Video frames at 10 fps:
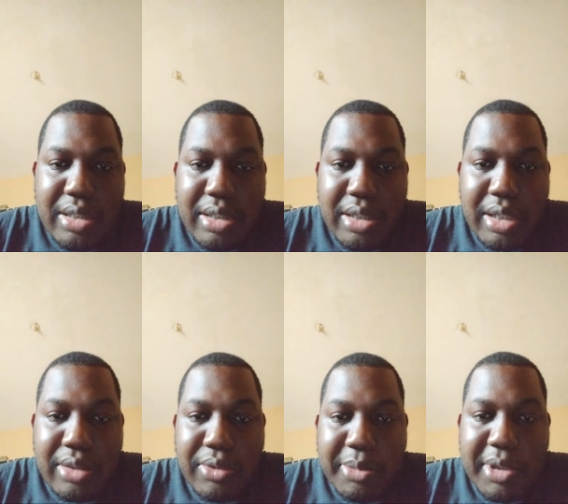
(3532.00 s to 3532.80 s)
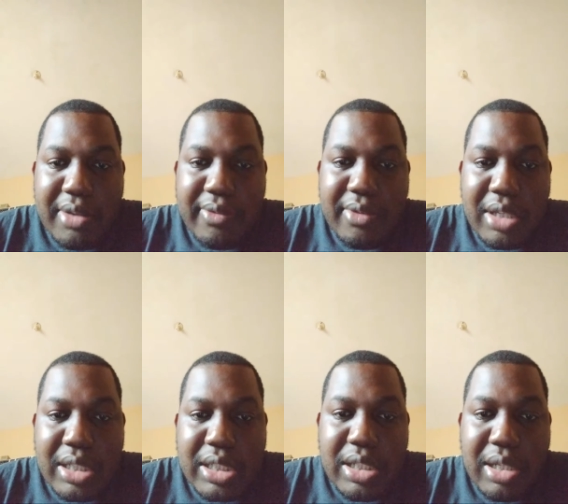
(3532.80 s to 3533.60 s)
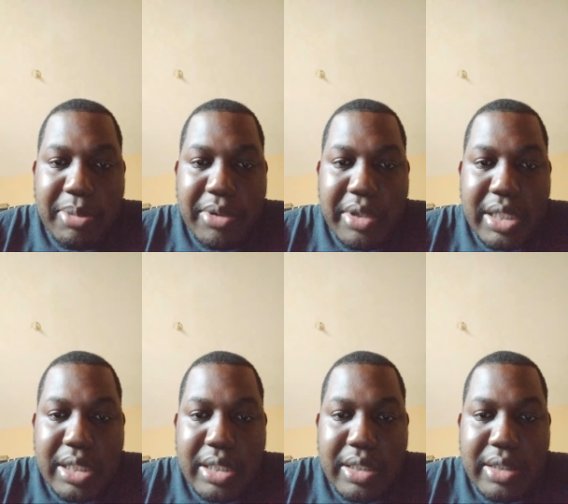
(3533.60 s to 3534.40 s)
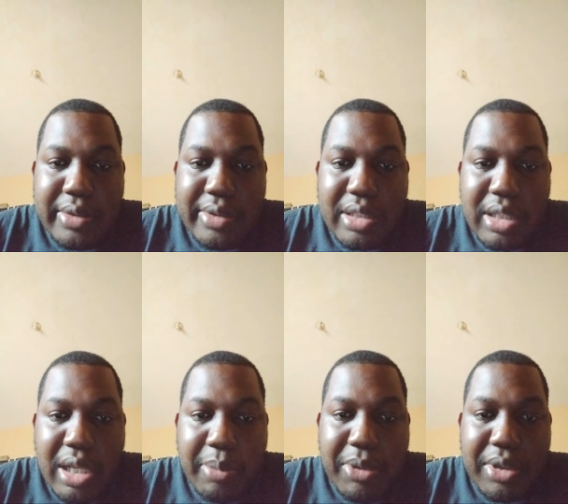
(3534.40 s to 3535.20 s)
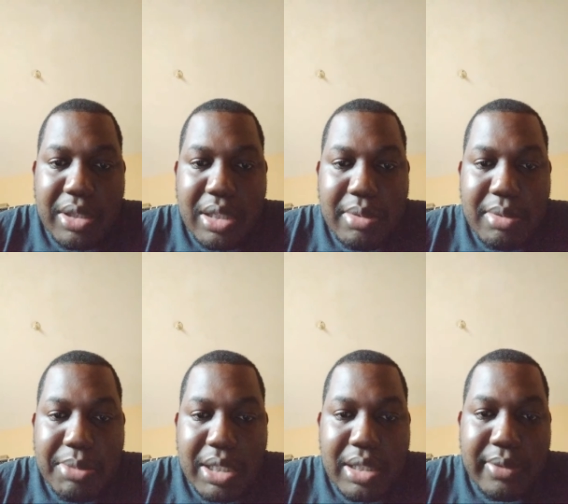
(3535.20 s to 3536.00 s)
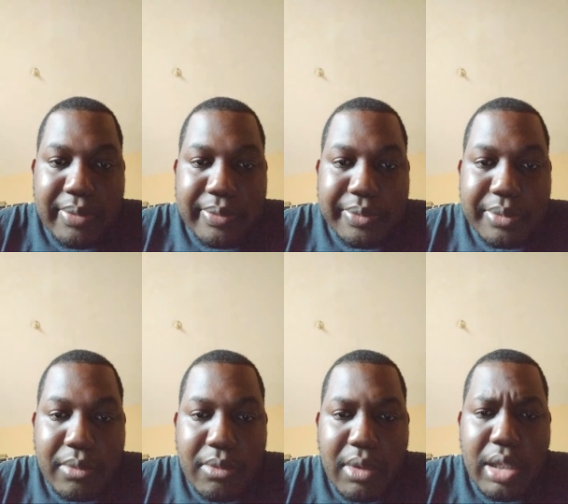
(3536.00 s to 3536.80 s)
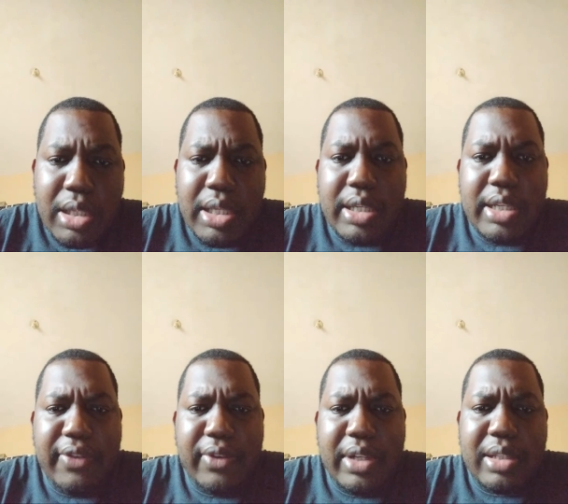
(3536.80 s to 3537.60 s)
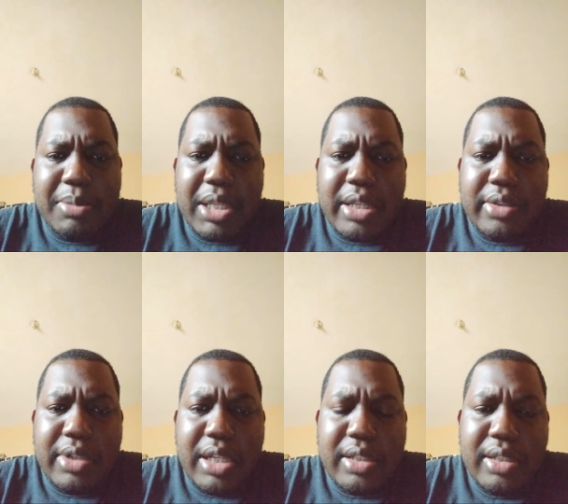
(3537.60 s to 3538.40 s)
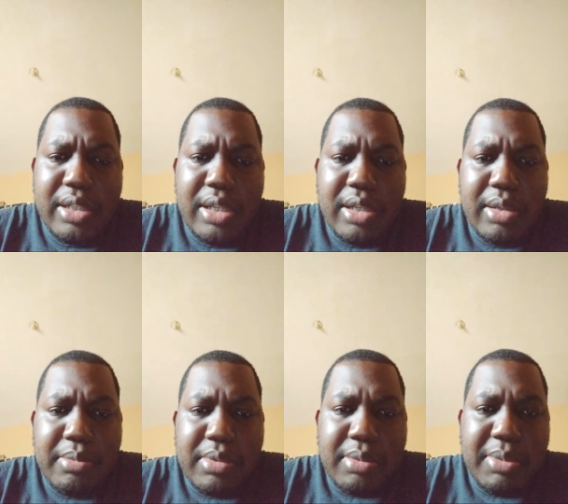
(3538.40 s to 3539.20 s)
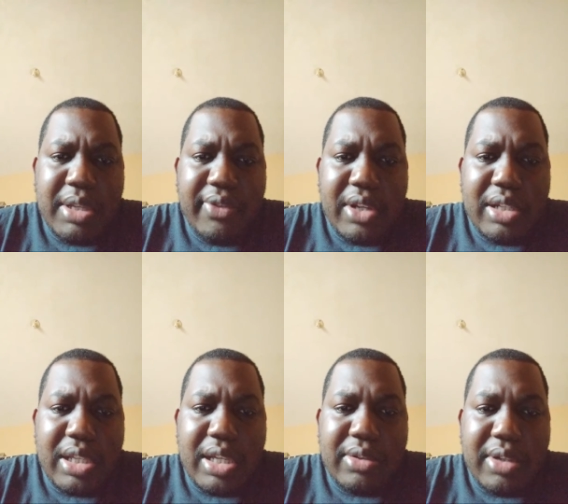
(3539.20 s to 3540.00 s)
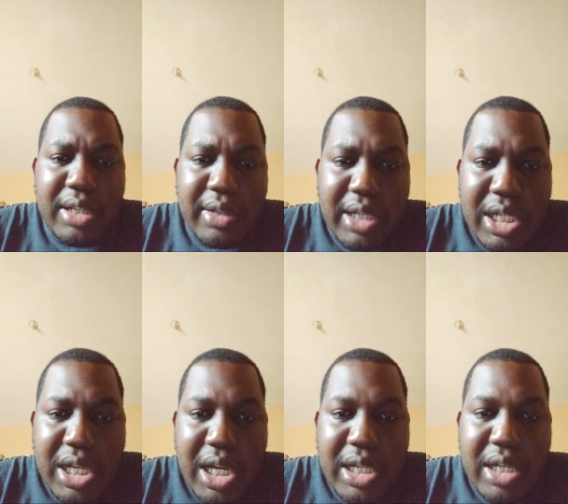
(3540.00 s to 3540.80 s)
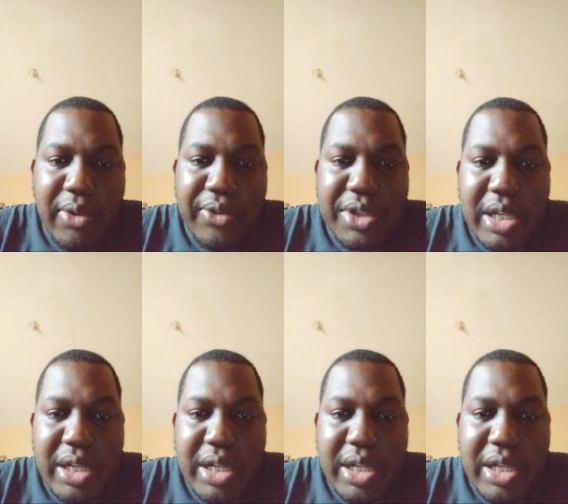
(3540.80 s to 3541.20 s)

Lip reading: I don't mean incorporate stop plugin in my beat them. Yeah, definitely, we can do that. Definitely can do that. Shotgun official